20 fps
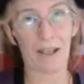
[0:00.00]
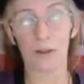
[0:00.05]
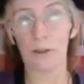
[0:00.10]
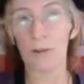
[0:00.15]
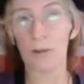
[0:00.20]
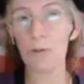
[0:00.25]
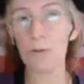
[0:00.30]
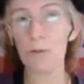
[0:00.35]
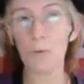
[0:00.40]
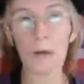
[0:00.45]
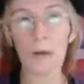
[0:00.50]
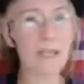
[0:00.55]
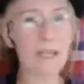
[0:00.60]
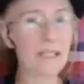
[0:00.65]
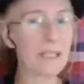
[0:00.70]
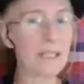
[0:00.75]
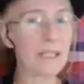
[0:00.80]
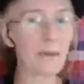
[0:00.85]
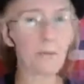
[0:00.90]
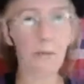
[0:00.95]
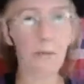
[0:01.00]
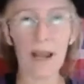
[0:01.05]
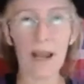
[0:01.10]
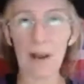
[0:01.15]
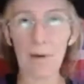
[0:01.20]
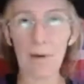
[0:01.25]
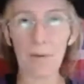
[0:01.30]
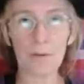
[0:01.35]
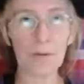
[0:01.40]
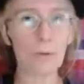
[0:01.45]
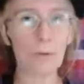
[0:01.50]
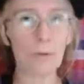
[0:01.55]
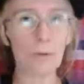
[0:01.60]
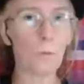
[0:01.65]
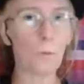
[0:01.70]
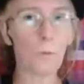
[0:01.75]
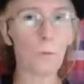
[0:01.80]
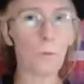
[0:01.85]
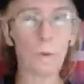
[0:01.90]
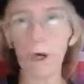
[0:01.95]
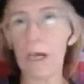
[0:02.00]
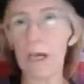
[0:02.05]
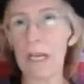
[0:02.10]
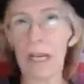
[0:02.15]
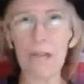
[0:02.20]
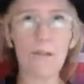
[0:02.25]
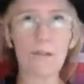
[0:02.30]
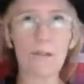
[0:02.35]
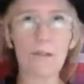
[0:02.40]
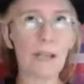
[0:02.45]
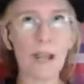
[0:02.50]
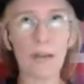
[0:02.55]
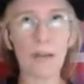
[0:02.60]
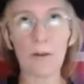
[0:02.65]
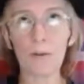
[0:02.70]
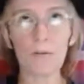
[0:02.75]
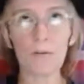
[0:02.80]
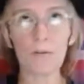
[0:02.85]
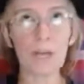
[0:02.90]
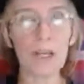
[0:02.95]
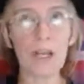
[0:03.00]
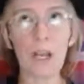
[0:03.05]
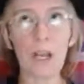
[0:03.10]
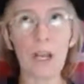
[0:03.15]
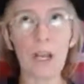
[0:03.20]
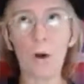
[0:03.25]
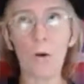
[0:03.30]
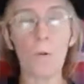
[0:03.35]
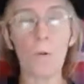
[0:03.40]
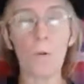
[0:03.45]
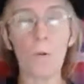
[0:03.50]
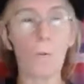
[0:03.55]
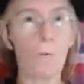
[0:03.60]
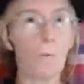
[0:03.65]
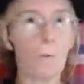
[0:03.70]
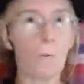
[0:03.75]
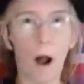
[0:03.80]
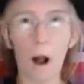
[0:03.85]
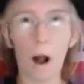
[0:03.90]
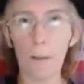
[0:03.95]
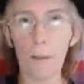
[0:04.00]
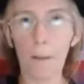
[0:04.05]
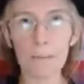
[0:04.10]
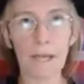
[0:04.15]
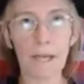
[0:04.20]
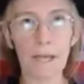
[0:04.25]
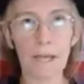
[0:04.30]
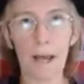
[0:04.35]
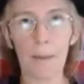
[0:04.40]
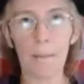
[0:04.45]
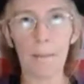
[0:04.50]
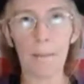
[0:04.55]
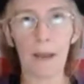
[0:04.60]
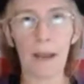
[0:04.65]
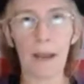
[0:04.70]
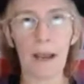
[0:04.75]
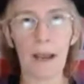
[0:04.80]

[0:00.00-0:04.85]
there's ways around worrying if another video pops up